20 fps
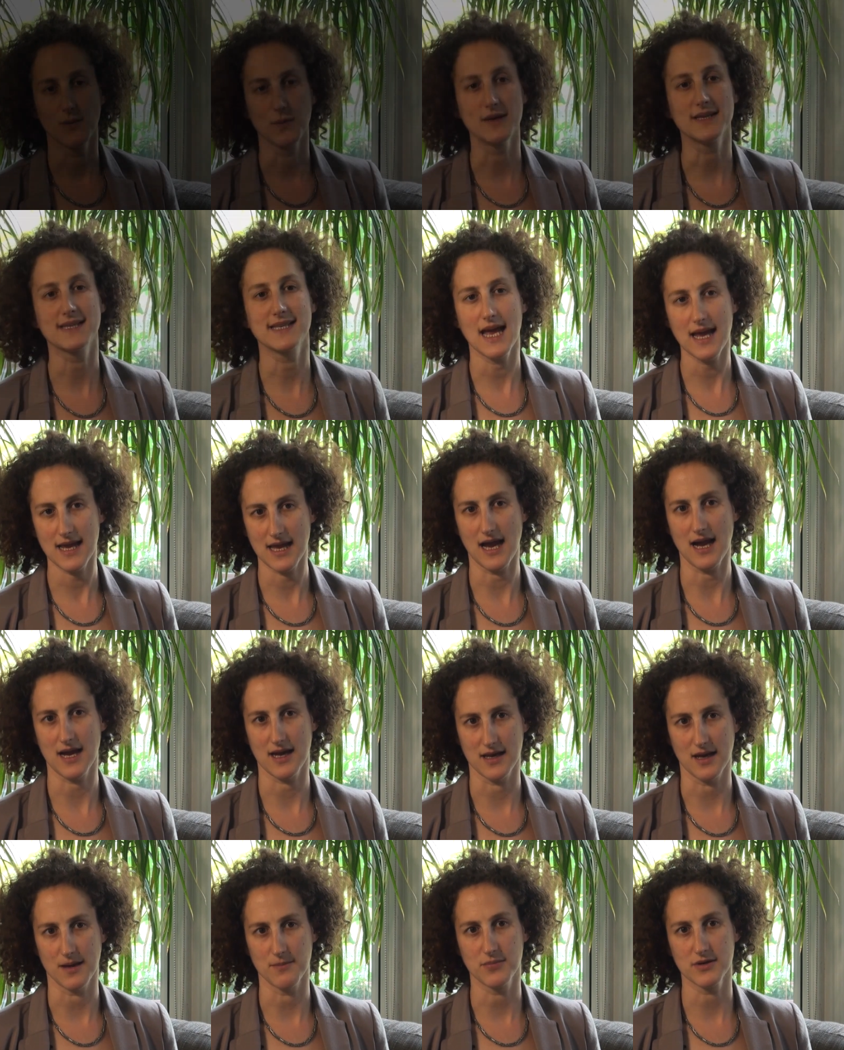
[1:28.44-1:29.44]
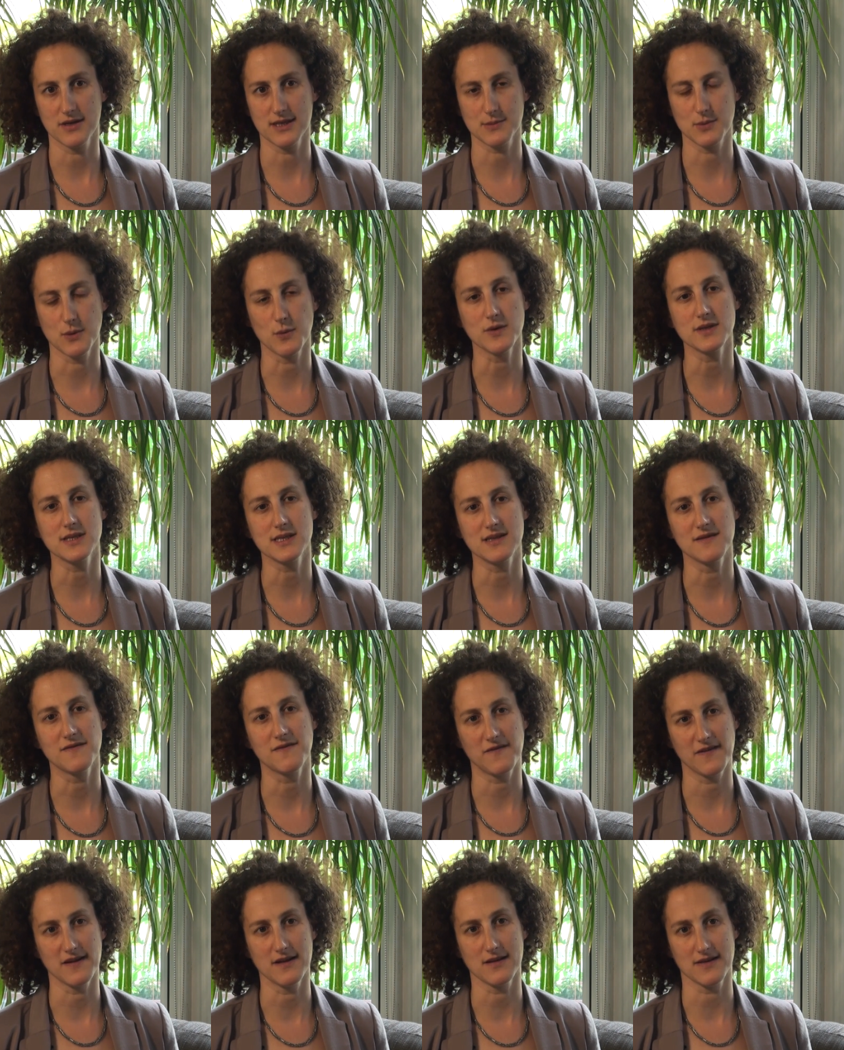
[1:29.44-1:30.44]
We set Yachad up because we wanted to
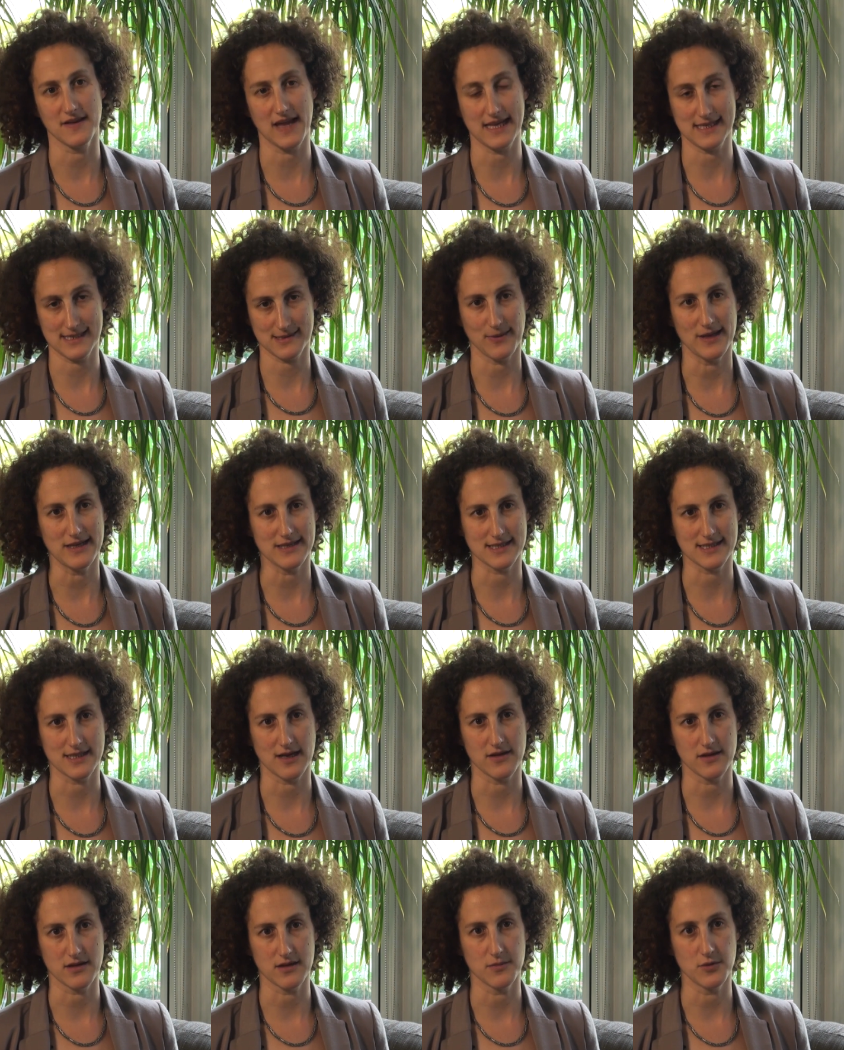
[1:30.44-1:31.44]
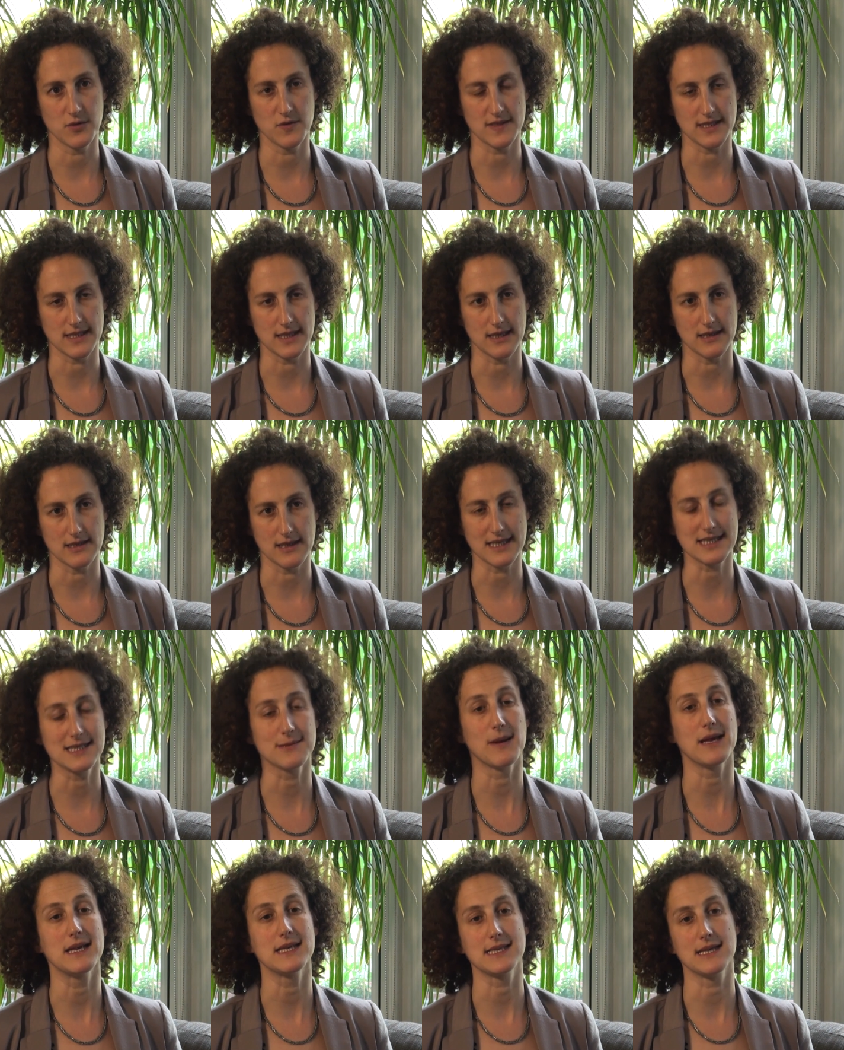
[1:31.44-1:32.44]
fill that space inside the community, a
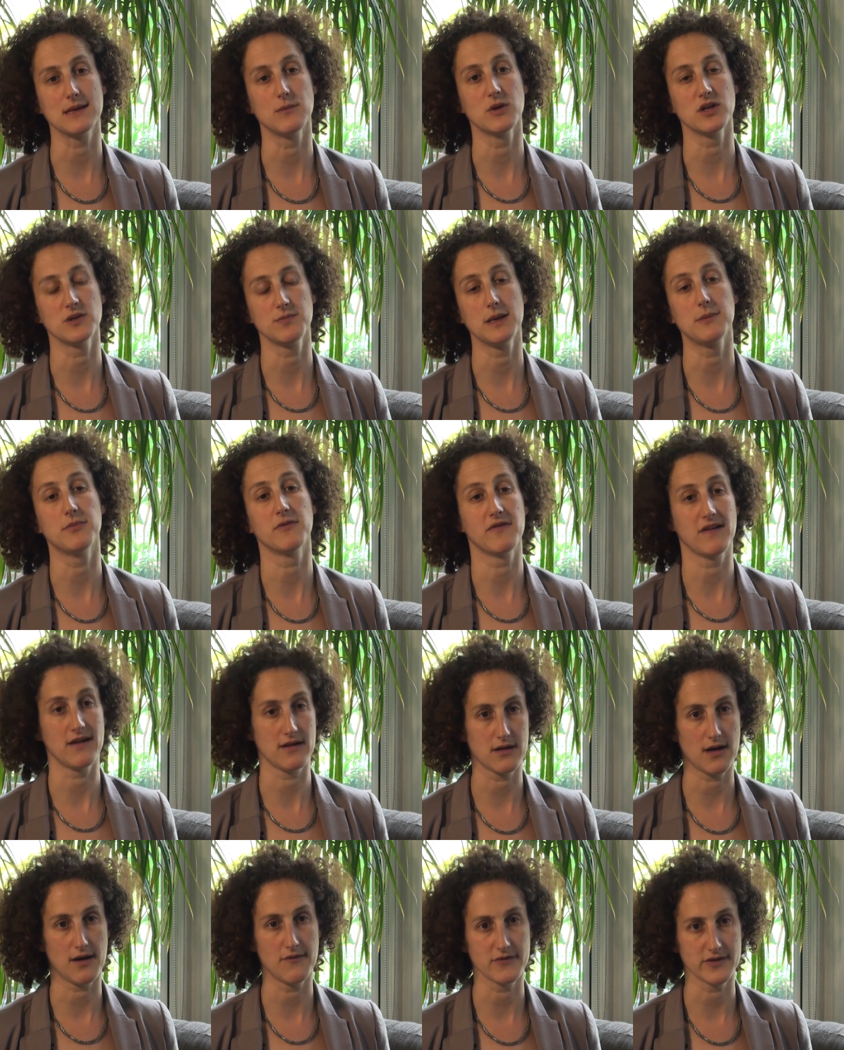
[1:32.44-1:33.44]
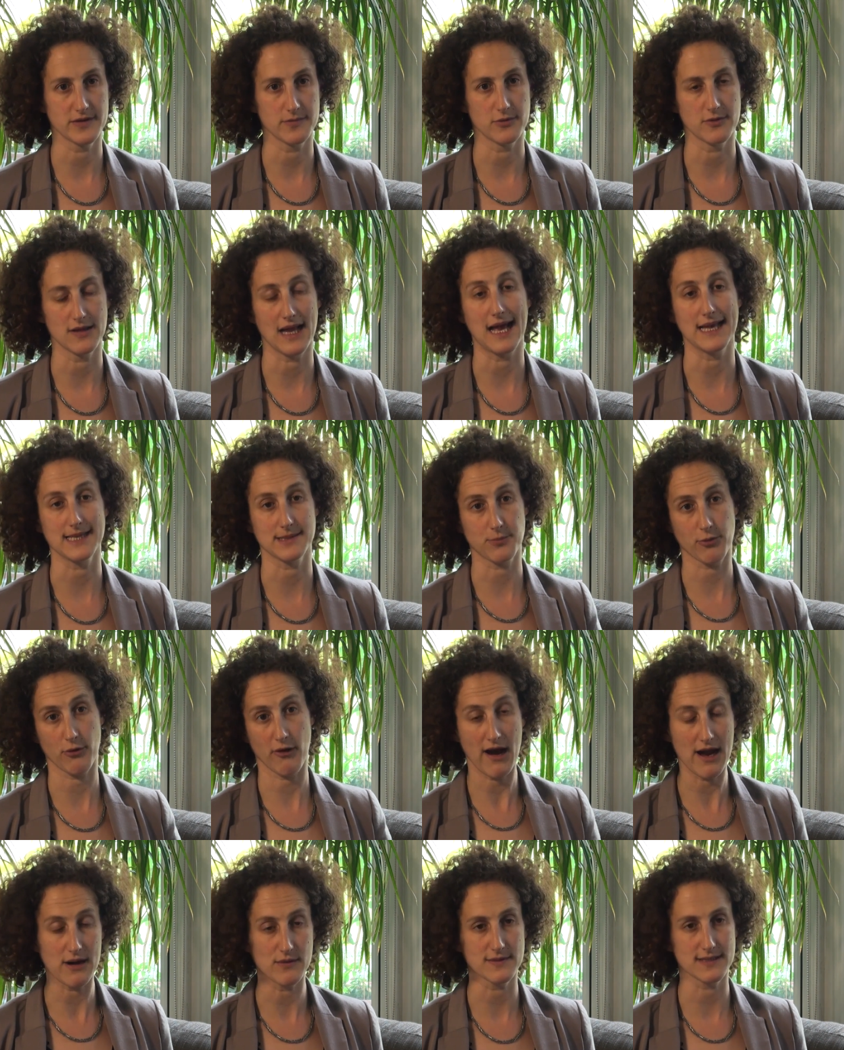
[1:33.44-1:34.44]
space in which people felt comfortable as
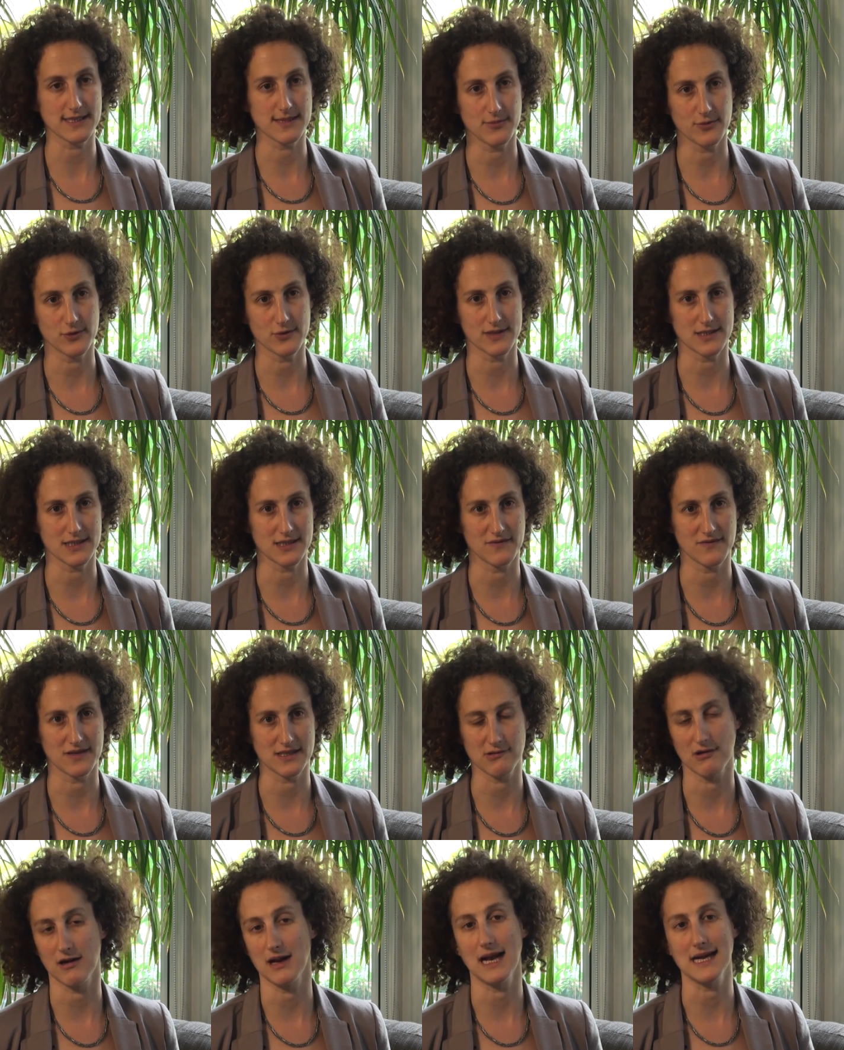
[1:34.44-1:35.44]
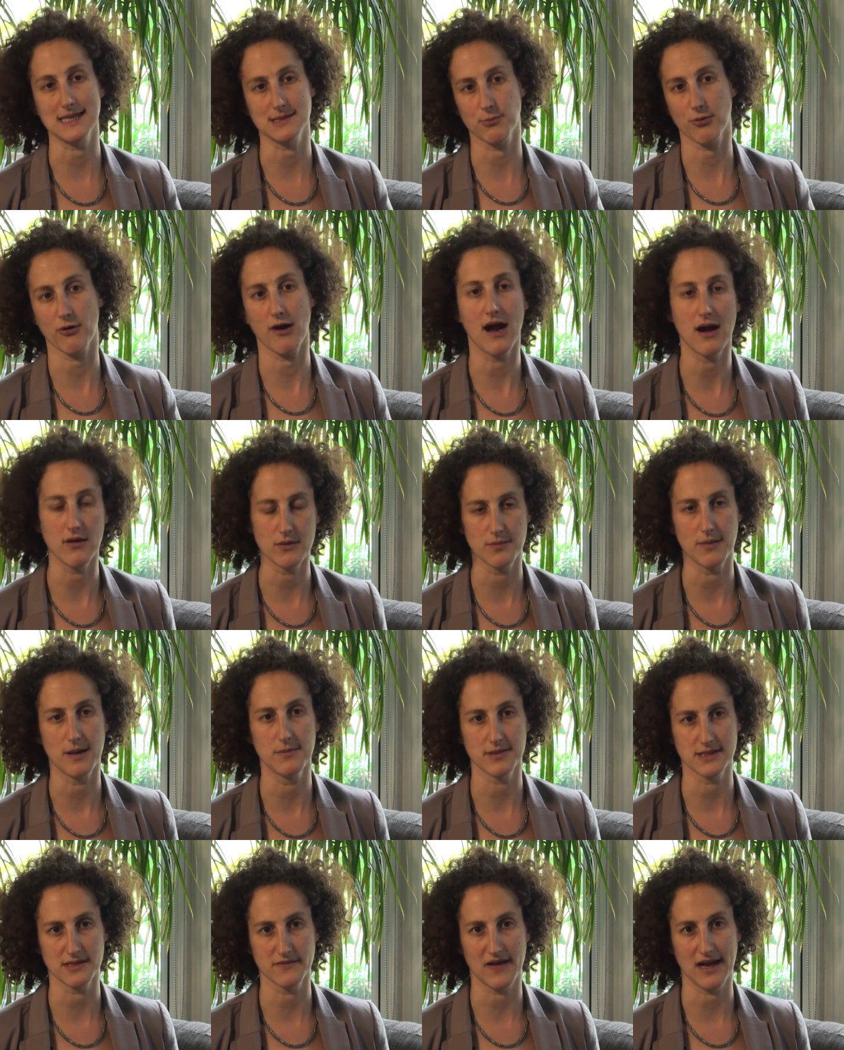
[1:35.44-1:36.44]
proud supporters of Israel, as proud
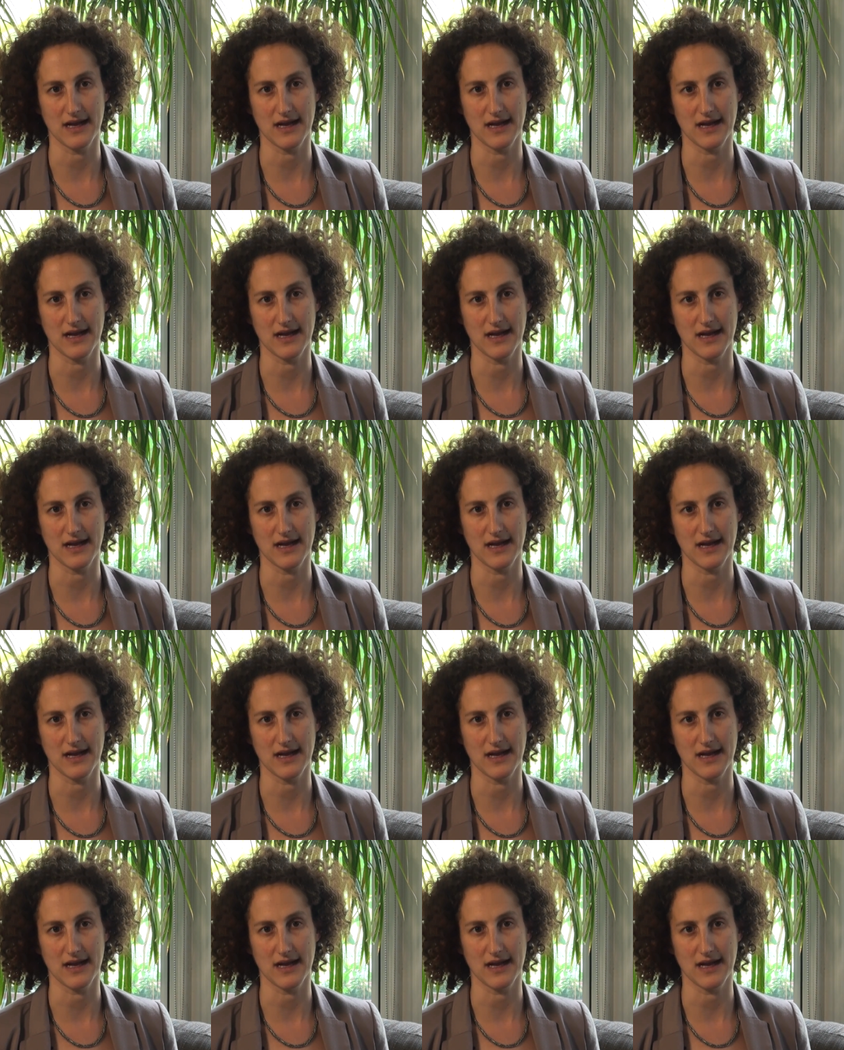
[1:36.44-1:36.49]
members of